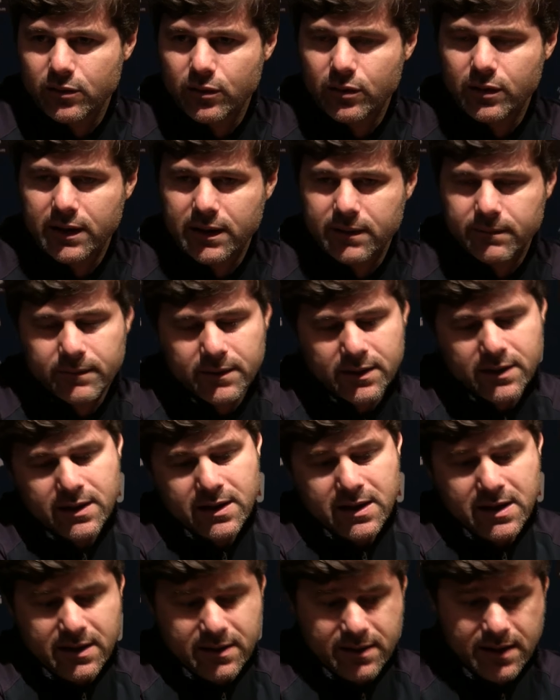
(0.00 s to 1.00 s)
score. And
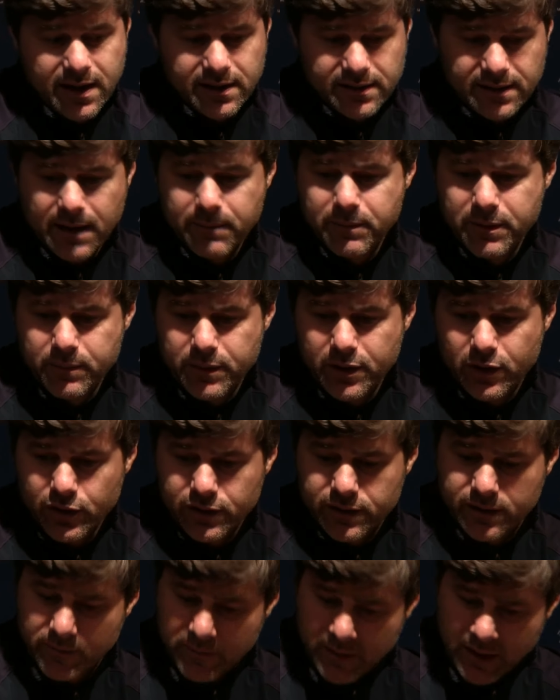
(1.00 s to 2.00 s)
yes, happy
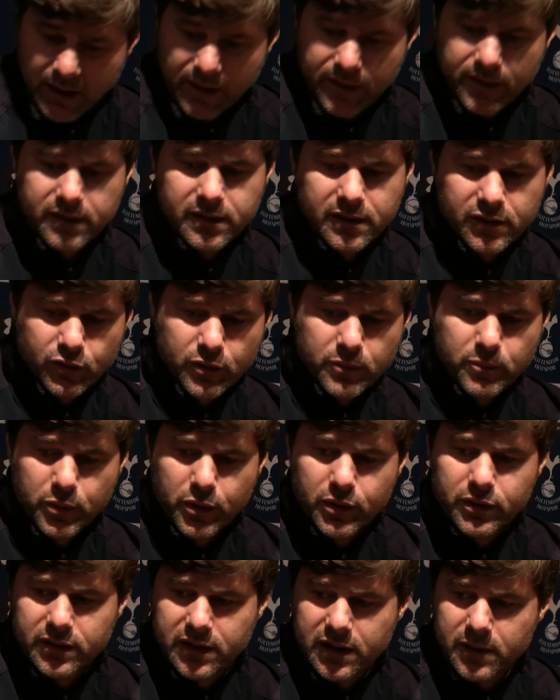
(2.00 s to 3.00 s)
because I think the three
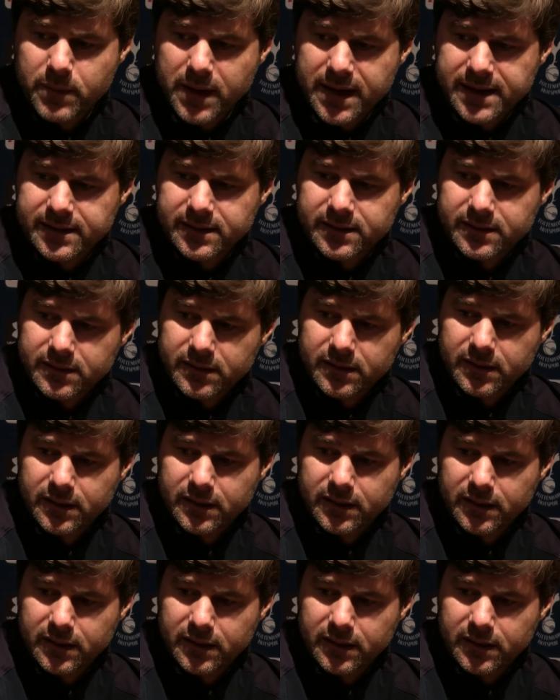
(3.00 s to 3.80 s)
point keep us uh,